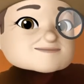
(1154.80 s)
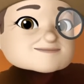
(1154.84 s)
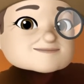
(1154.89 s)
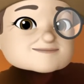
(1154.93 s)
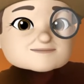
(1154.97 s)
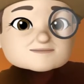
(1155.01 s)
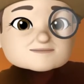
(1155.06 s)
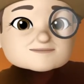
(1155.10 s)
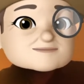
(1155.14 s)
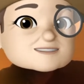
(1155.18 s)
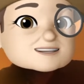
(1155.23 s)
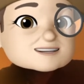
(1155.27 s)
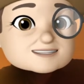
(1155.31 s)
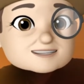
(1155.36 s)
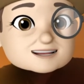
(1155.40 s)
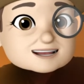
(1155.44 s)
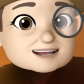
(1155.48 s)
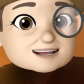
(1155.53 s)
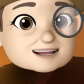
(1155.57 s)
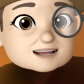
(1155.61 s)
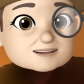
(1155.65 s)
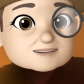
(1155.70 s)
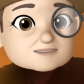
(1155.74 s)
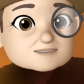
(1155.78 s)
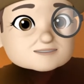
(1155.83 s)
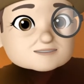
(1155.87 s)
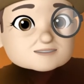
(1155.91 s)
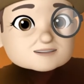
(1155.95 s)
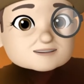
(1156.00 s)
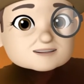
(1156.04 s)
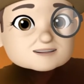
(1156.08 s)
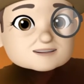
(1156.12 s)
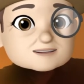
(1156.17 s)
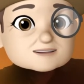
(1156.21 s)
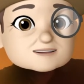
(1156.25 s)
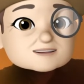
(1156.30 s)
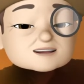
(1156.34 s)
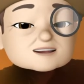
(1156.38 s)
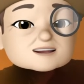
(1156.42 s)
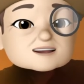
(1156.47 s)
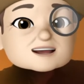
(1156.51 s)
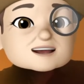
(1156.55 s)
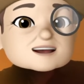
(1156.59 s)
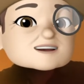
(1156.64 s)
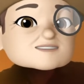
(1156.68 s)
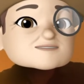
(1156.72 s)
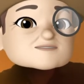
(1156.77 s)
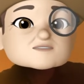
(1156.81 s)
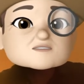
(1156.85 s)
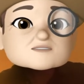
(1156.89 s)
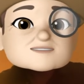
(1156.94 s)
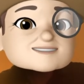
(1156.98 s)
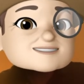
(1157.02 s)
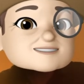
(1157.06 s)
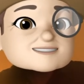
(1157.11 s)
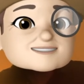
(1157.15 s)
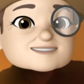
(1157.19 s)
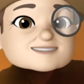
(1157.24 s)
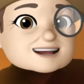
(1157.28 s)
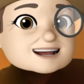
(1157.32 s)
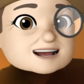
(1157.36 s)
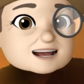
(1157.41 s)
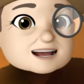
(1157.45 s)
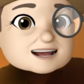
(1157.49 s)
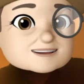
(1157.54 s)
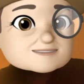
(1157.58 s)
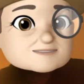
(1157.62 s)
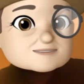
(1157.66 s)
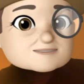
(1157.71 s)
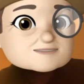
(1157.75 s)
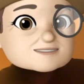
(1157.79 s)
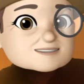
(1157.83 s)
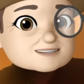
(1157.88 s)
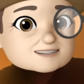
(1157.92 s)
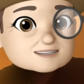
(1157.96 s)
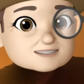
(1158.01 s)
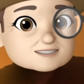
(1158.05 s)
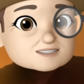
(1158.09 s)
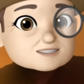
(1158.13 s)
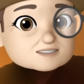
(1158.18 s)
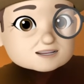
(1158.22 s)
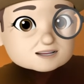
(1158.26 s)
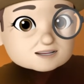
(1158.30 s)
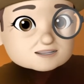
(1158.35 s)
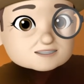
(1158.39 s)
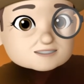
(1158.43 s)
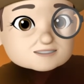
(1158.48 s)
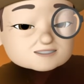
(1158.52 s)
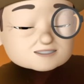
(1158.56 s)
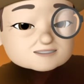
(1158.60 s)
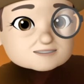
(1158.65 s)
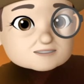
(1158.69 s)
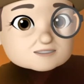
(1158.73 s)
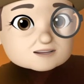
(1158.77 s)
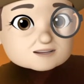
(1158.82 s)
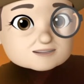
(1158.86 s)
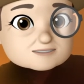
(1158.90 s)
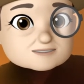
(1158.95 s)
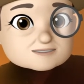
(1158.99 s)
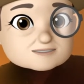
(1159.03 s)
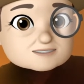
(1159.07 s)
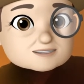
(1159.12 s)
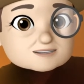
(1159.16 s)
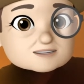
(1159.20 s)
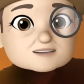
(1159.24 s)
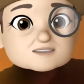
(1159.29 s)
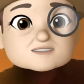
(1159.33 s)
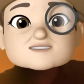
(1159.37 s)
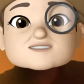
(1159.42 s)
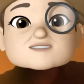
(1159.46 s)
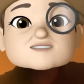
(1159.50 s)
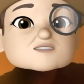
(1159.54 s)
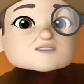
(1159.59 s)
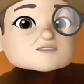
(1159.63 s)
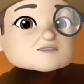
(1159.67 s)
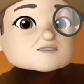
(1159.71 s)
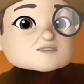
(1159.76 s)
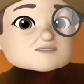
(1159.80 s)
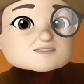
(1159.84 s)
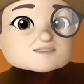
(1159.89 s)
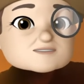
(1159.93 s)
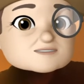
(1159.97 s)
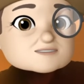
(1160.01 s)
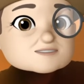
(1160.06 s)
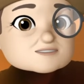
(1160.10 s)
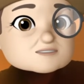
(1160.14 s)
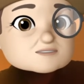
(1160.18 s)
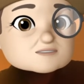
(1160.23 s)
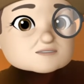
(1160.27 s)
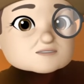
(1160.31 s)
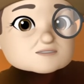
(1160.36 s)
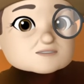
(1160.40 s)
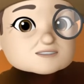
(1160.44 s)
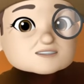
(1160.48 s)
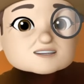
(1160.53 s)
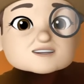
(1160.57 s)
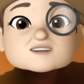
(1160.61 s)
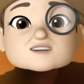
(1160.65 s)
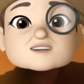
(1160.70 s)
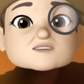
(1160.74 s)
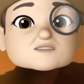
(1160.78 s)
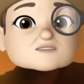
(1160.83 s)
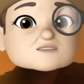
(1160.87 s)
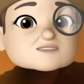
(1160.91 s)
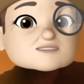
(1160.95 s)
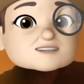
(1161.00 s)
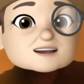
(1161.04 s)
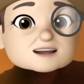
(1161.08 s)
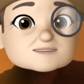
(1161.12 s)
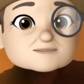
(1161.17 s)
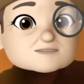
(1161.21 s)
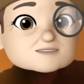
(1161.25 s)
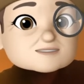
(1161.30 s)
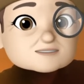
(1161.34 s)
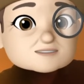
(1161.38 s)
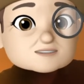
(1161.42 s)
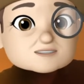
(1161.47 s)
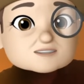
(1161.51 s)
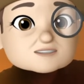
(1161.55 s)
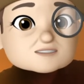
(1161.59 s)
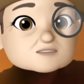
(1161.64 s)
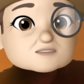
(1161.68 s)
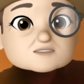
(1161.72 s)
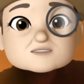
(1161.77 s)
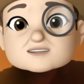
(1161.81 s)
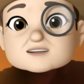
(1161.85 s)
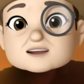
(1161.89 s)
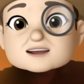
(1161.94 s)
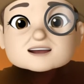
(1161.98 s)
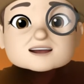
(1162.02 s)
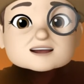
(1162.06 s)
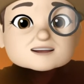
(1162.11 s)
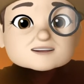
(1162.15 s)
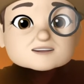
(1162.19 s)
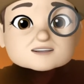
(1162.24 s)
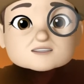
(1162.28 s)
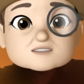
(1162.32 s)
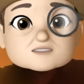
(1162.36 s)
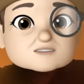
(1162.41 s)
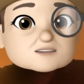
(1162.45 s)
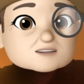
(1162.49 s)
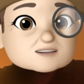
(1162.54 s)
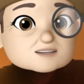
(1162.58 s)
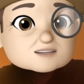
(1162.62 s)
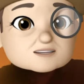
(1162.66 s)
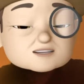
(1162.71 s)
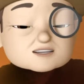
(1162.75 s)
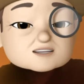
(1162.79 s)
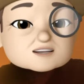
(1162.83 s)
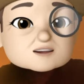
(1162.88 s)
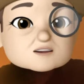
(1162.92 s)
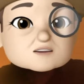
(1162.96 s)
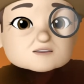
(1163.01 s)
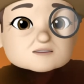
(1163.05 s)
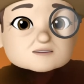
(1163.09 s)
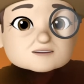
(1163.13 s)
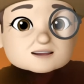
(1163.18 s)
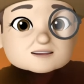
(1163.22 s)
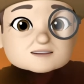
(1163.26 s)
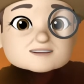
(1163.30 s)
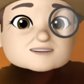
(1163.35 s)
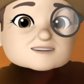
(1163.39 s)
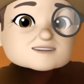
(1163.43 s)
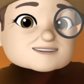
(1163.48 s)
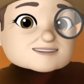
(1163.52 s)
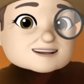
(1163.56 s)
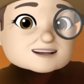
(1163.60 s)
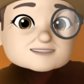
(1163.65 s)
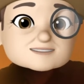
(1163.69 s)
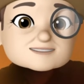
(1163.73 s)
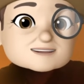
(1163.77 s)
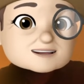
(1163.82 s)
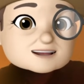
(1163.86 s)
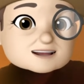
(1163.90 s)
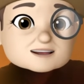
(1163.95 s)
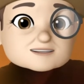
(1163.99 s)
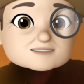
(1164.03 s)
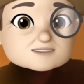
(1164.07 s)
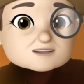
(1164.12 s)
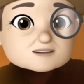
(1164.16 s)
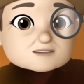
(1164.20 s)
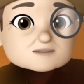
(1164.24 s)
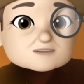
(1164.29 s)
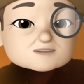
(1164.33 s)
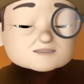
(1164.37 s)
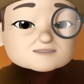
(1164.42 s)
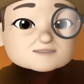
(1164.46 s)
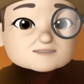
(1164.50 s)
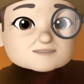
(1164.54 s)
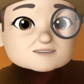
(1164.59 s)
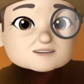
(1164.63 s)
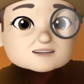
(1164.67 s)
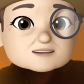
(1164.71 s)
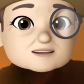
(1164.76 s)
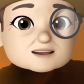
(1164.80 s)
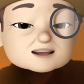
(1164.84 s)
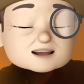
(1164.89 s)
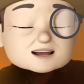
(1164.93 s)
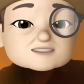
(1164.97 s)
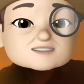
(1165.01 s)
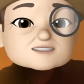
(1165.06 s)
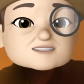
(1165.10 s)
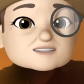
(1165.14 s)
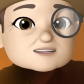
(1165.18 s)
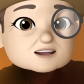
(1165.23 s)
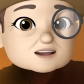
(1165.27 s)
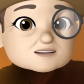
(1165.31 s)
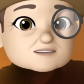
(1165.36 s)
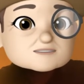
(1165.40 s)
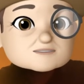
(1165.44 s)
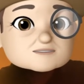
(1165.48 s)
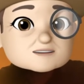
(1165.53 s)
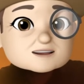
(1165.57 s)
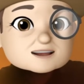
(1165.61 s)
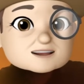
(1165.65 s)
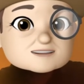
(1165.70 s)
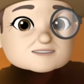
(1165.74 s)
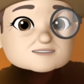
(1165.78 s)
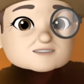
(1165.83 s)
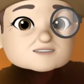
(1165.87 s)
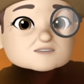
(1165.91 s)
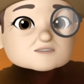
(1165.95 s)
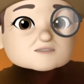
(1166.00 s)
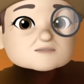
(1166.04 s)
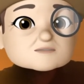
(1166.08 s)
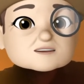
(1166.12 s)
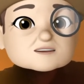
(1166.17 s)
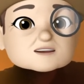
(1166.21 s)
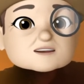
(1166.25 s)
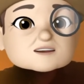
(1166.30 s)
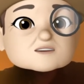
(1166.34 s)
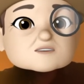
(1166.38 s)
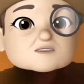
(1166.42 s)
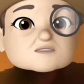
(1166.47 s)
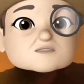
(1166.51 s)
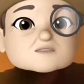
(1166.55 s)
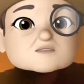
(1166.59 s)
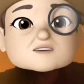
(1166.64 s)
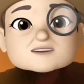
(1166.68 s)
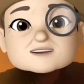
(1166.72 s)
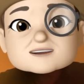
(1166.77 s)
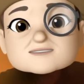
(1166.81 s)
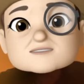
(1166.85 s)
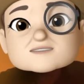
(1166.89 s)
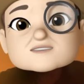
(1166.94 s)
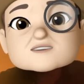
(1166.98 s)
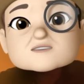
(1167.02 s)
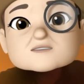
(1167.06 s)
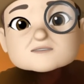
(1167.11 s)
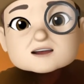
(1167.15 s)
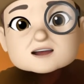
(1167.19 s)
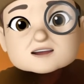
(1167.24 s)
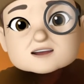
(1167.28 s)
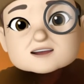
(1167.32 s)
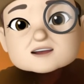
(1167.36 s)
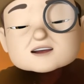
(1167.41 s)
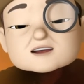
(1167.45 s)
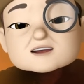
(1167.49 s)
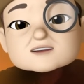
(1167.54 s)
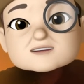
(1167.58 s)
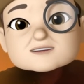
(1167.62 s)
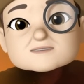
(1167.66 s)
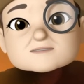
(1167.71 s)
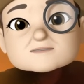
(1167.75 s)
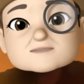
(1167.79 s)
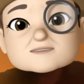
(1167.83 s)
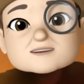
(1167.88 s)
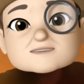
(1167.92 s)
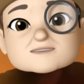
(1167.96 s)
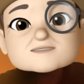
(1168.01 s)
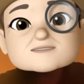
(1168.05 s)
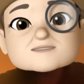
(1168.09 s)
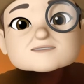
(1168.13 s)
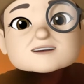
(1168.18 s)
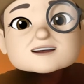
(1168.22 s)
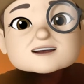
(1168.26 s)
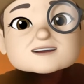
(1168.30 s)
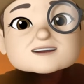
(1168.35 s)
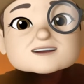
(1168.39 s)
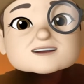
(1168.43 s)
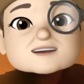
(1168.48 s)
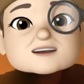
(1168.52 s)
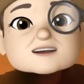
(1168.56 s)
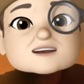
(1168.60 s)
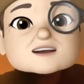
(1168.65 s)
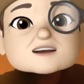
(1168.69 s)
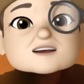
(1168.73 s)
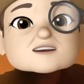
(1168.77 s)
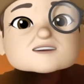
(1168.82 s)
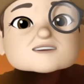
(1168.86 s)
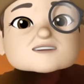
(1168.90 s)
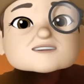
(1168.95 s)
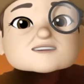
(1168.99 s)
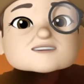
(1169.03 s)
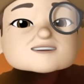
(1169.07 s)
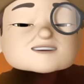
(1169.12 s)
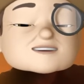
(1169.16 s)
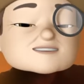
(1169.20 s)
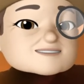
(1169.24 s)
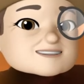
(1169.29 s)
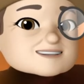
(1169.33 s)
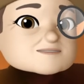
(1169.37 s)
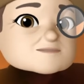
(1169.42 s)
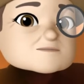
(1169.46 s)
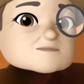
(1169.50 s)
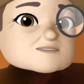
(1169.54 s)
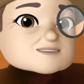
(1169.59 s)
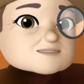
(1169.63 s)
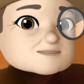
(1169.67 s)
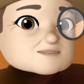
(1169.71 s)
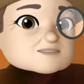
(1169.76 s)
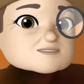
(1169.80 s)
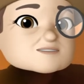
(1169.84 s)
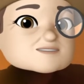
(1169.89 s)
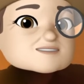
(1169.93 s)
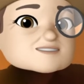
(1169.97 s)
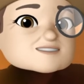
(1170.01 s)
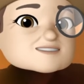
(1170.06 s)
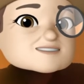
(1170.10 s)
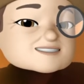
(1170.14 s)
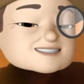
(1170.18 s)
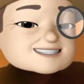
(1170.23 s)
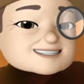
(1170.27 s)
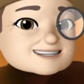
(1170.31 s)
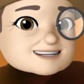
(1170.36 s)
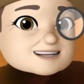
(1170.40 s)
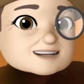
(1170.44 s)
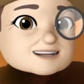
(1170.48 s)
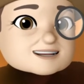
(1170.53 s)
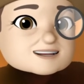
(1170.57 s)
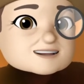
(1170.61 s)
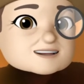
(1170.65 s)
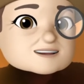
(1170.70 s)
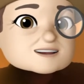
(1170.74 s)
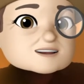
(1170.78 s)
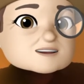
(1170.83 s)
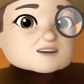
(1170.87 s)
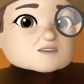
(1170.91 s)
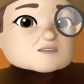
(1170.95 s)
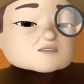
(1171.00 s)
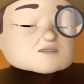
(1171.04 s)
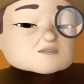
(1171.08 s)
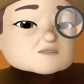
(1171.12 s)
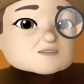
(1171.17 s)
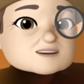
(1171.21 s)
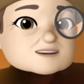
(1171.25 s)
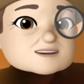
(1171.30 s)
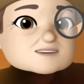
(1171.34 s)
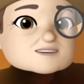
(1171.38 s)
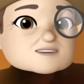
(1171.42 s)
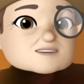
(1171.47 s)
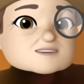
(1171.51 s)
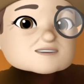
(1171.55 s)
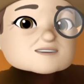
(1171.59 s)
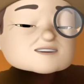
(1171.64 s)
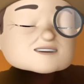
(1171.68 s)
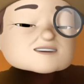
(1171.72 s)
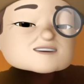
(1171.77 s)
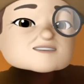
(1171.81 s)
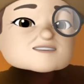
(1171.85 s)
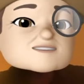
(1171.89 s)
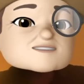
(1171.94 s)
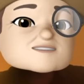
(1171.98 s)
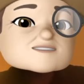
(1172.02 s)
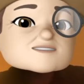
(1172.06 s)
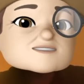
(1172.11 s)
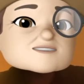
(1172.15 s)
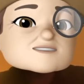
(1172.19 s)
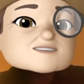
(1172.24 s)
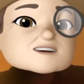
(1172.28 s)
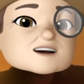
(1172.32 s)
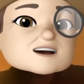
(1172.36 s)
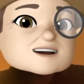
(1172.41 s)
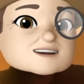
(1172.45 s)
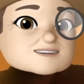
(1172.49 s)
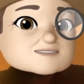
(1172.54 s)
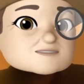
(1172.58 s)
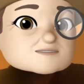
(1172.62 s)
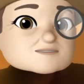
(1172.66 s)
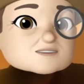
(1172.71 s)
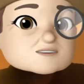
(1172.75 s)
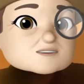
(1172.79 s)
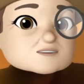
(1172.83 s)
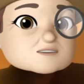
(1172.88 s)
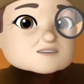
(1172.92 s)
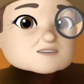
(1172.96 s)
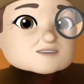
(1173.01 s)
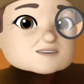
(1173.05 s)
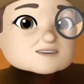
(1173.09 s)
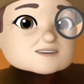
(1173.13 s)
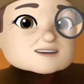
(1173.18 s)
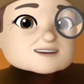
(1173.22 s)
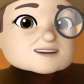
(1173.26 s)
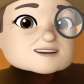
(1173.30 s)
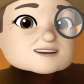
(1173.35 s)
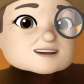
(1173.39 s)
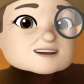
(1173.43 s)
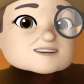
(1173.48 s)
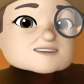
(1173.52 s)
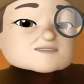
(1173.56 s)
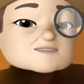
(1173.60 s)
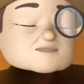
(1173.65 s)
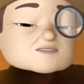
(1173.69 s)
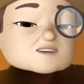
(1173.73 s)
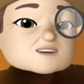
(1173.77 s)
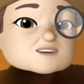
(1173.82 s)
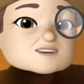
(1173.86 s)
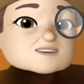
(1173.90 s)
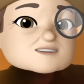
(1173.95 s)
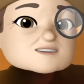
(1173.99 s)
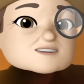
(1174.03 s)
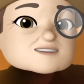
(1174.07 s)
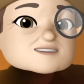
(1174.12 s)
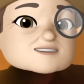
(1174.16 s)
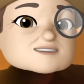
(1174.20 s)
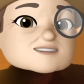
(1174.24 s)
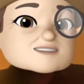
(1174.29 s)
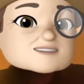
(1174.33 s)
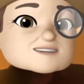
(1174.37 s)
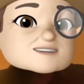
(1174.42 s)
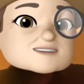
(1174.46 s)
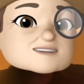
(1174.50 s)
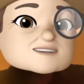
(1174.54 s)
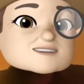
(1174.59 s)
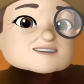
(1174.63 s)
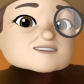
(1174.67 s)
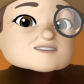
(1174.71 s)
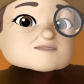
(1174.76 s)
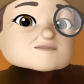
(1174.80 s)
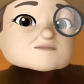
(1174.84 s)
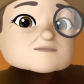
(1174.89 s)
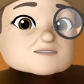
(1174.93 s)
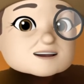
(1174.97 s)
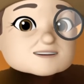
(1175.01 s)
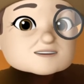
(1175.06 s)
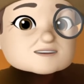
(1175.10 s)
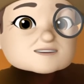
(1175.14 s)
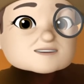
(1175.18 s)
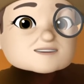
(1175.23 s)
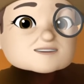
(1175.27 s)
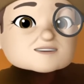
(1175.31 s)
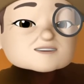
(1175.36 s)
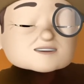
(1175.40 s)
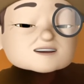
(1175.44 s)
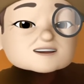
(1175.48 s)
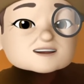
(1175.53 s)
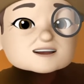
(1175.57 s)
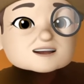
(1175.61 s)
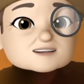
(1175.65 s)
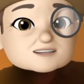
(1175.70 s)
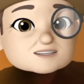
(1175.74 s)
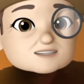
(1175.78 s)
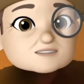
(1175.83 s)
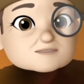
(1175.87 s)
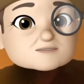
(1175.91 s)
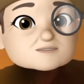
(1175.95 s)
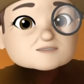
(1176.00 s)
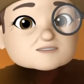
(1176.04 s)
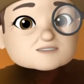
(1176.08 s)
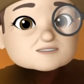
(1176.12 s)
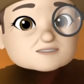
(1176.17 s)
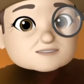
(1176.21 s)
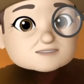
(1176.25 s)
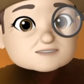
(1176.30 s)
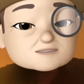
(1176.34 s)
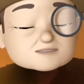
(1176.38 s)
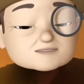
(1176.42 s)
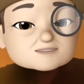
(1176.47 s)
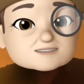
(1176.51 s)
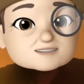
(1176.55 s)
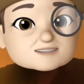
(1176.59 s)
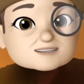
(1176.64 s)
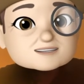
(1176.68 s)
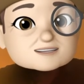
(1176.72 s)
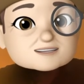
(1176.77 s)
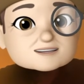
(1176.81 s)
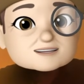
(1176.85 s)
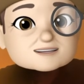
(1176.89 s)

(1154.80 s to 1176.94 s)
they take care of it. Android doesn't have any Genius Bars. There's no Google stores, there's no Samsung stores that you can just go in, that I know of, and solve that. So what is going on is that to the extent people are sticking with the iPhone, it's because there's better customer service.